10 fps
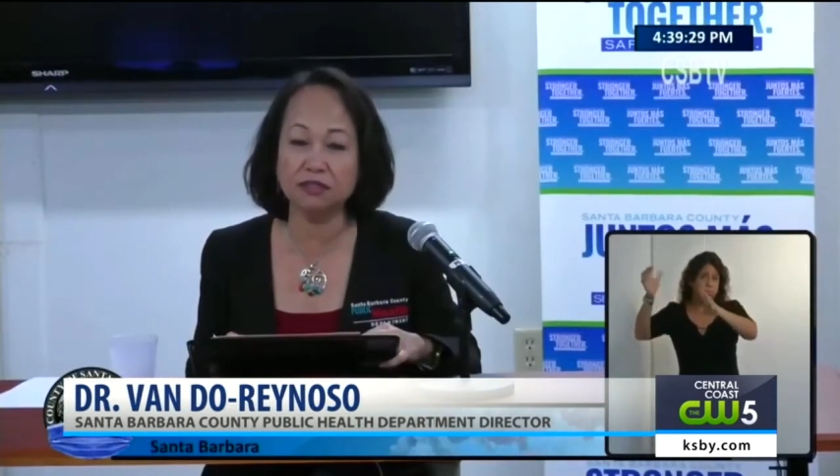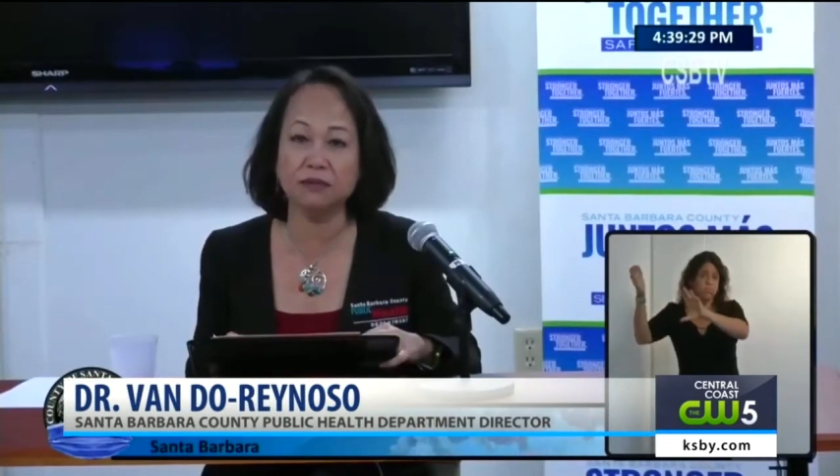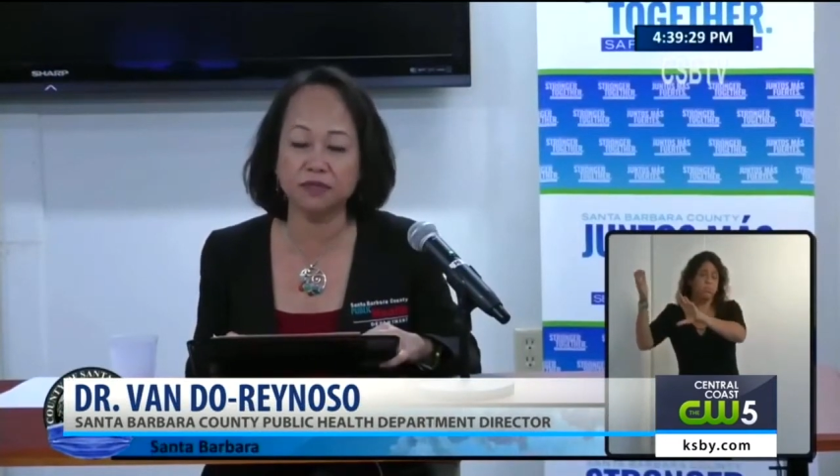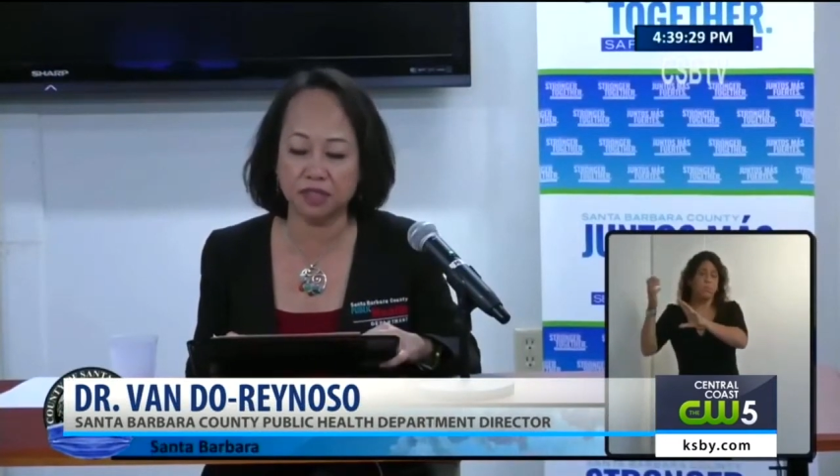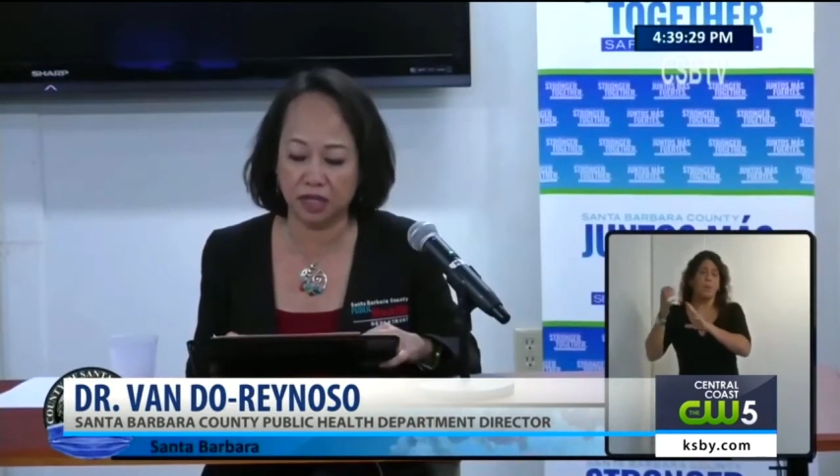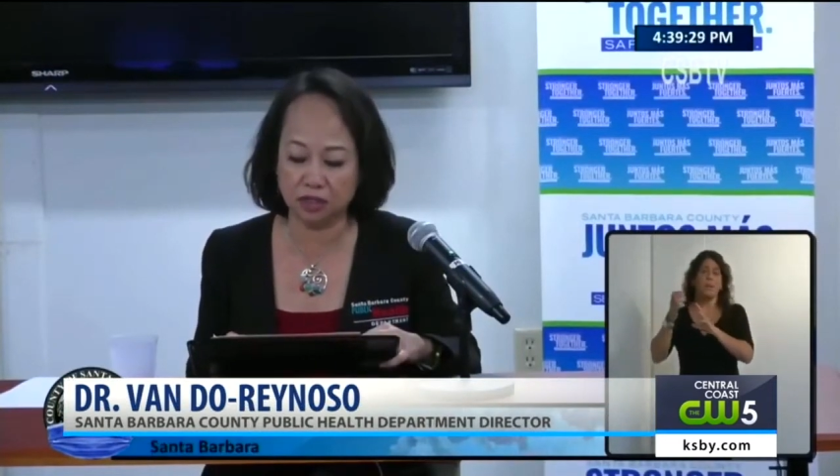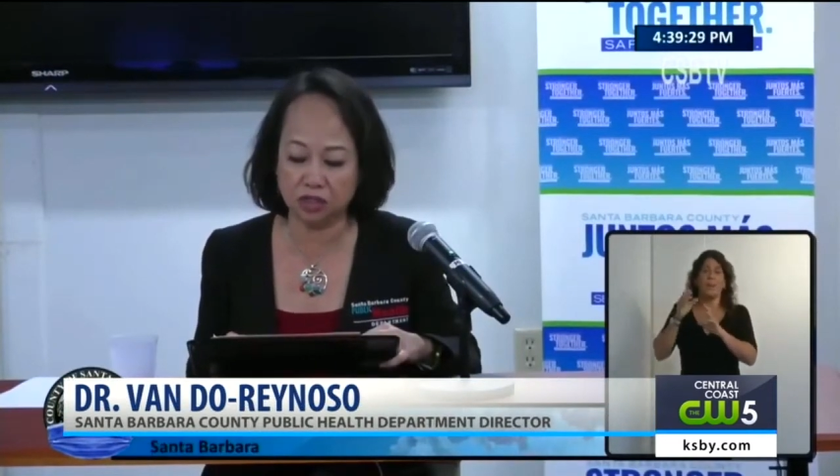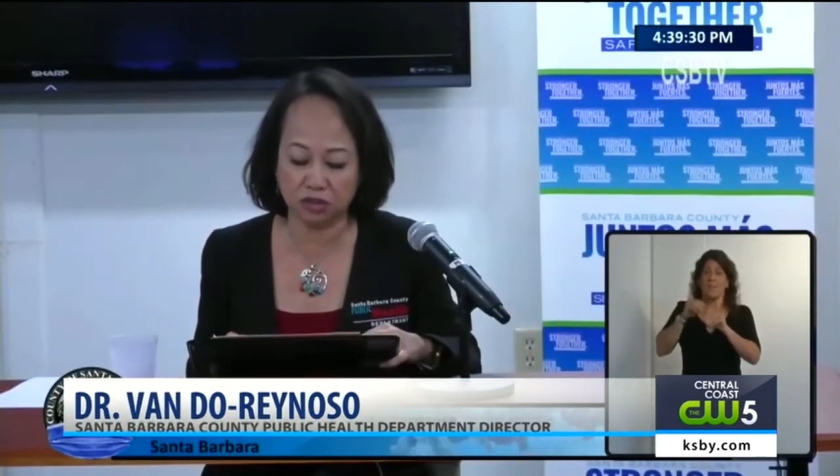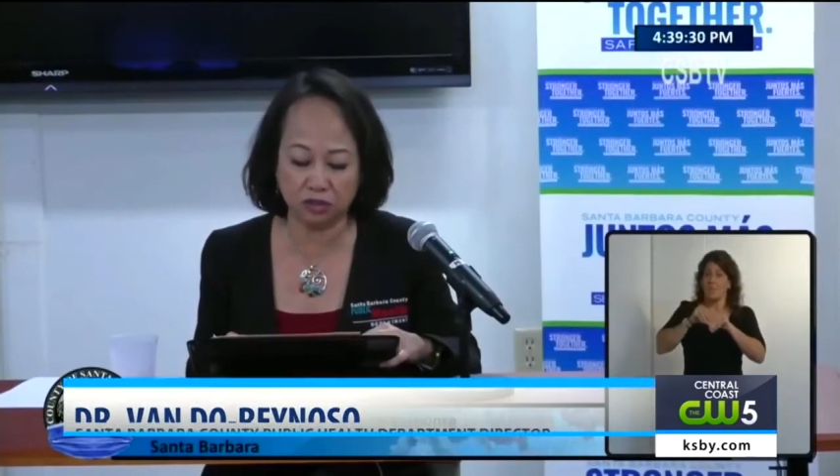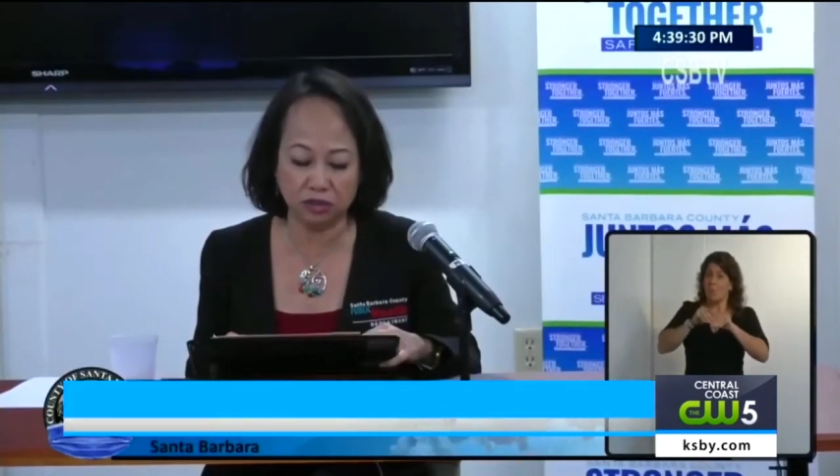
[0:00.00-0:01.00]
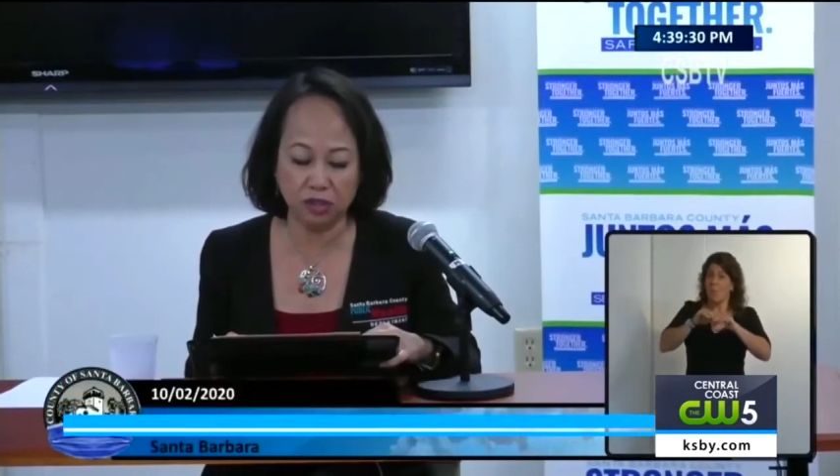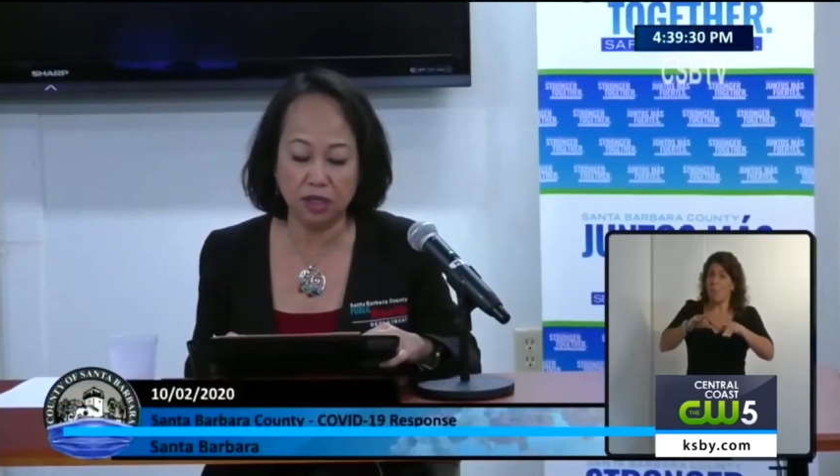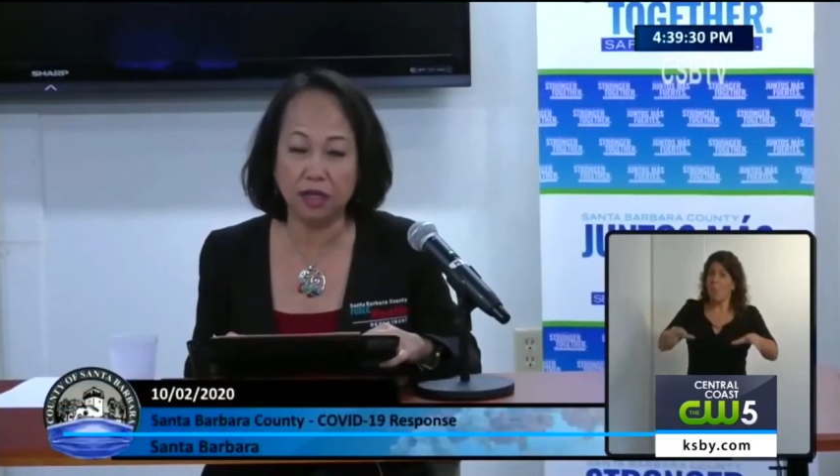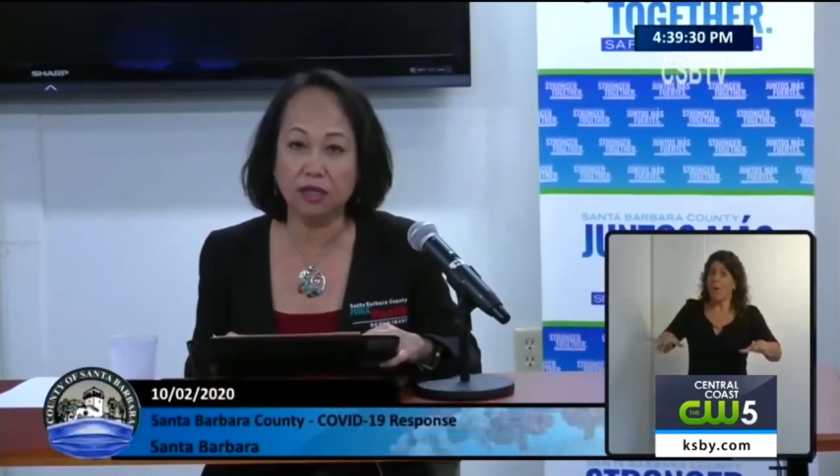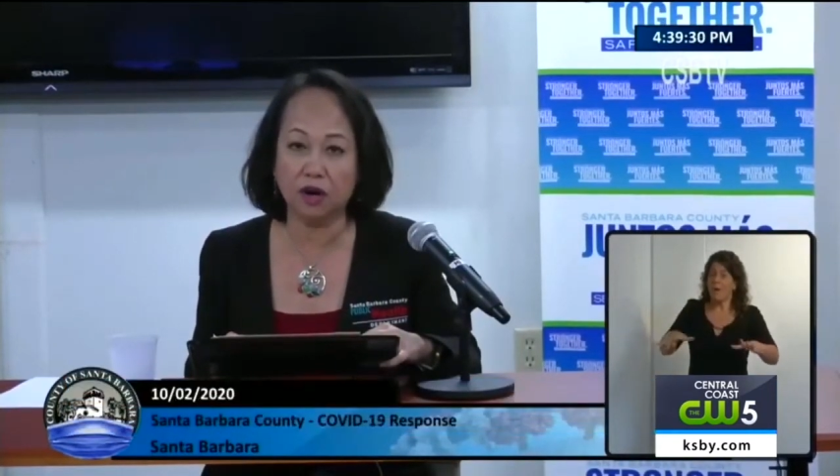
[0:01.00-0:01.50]
substantial
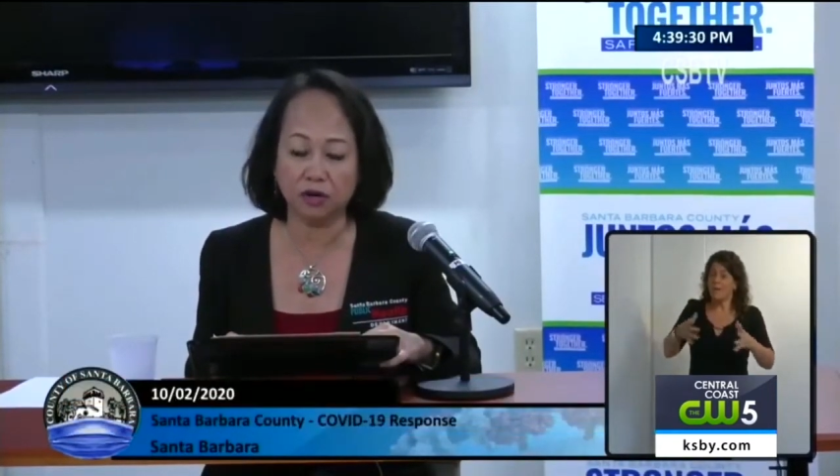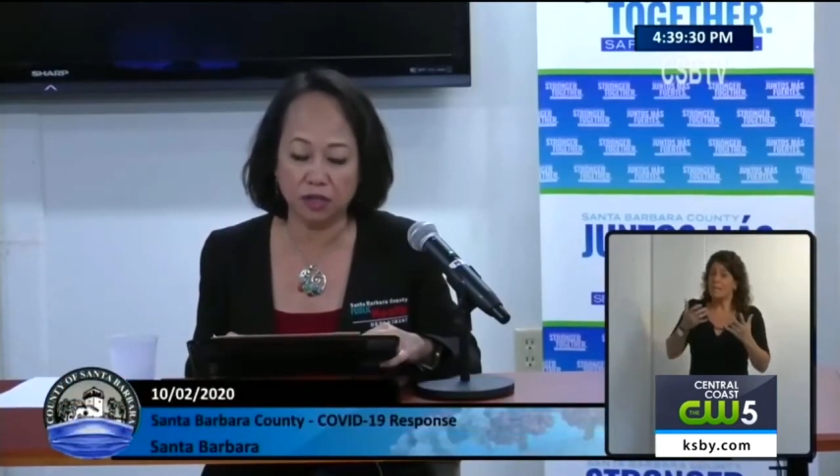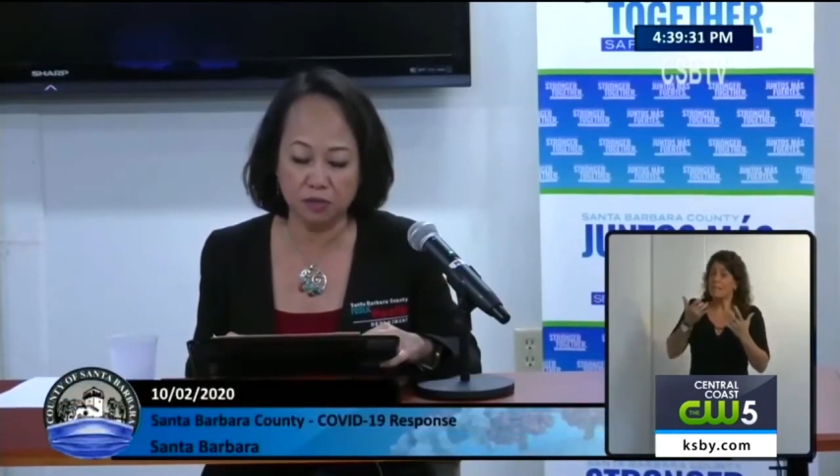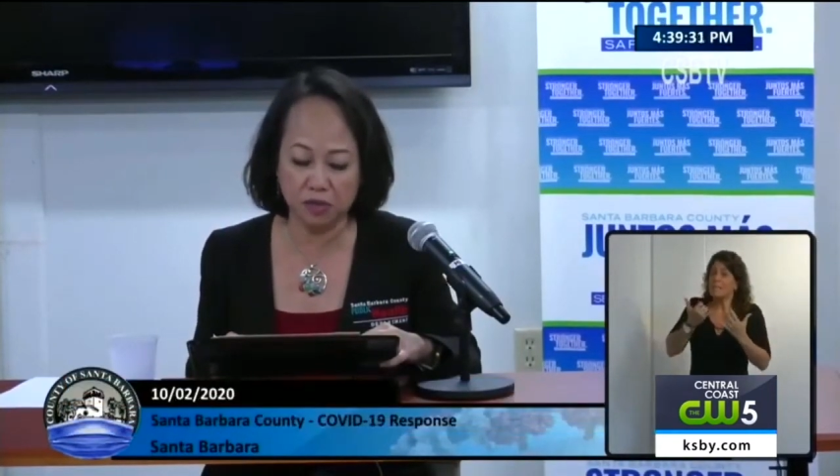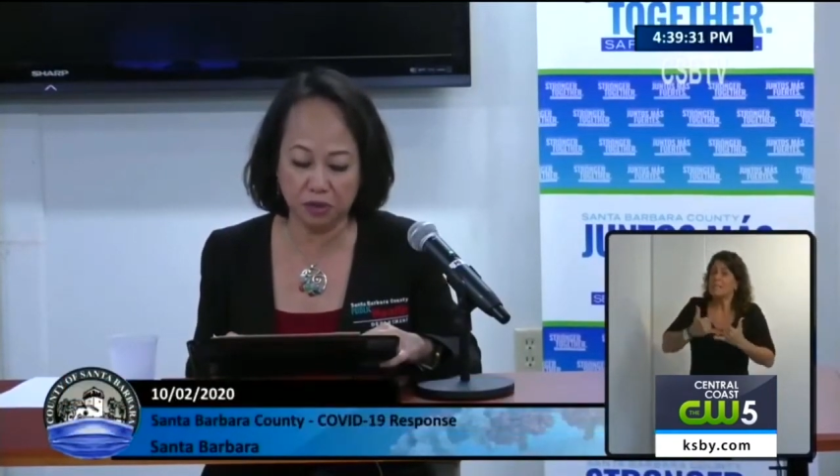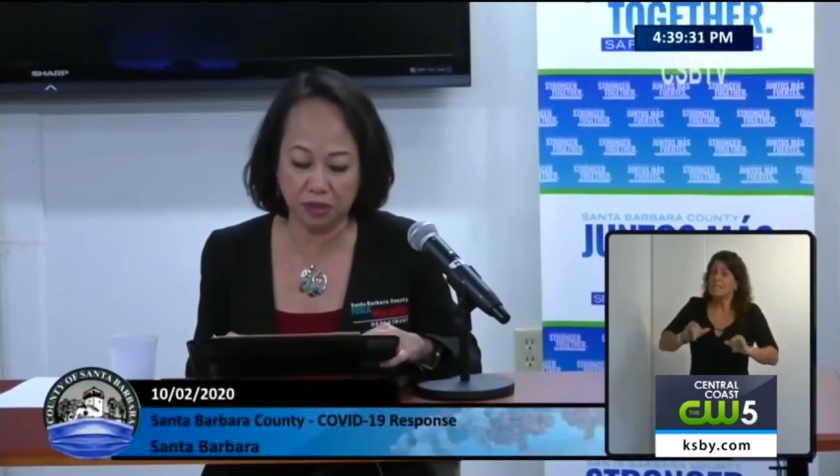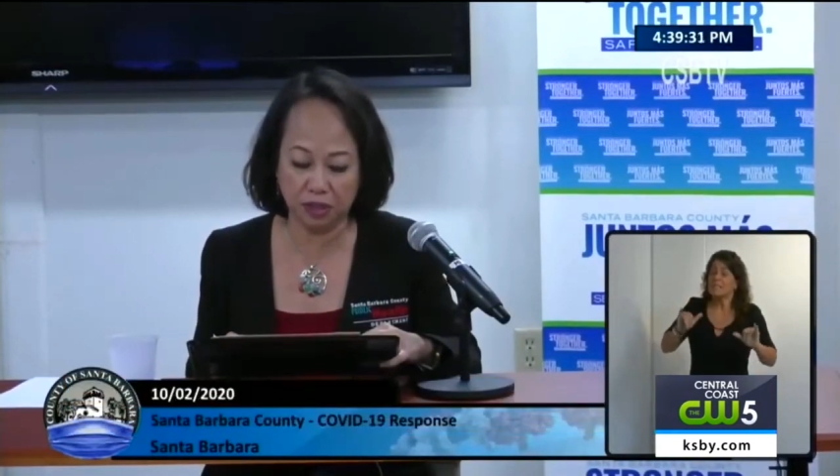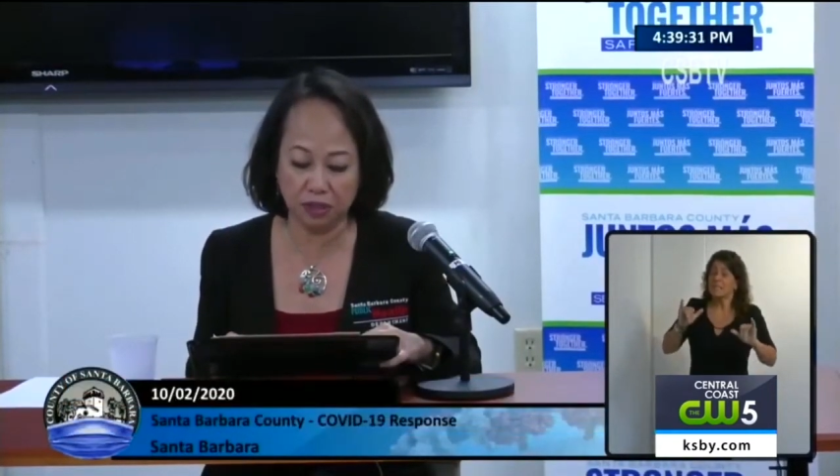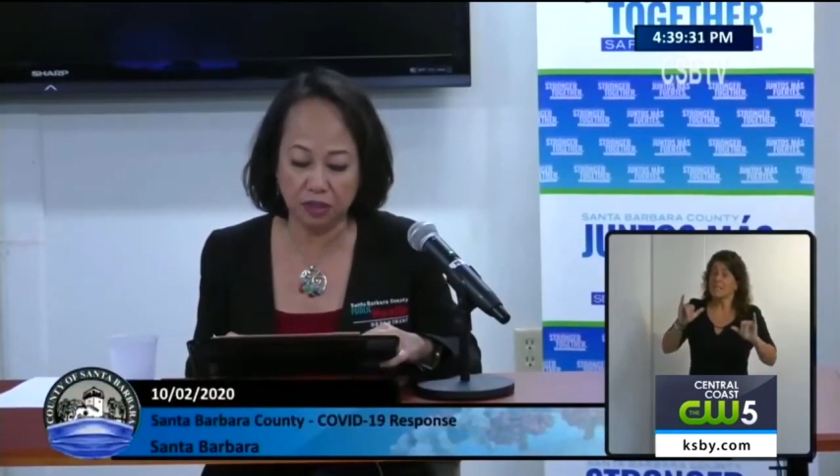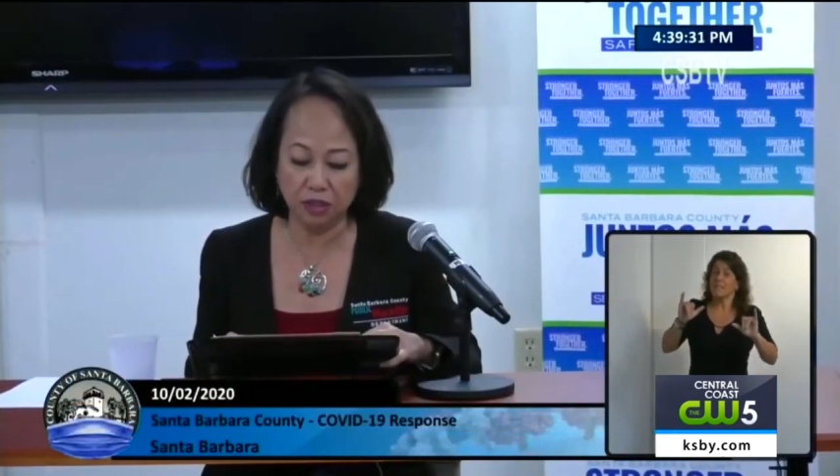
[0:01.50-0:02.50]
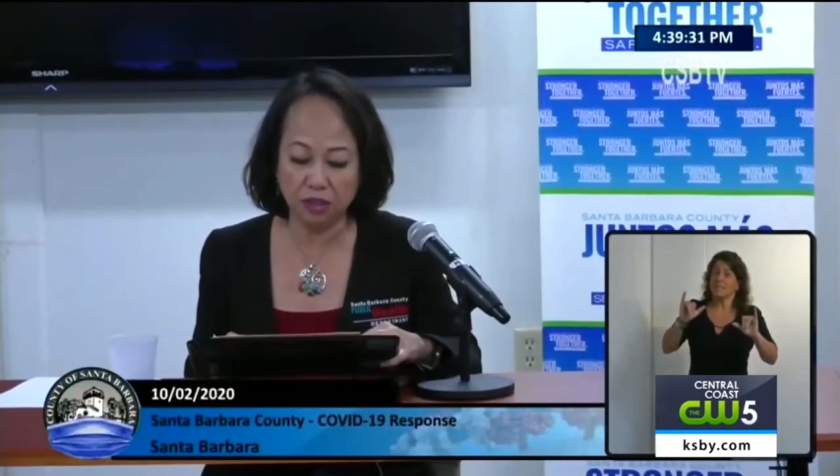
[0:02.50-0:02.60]
in our community,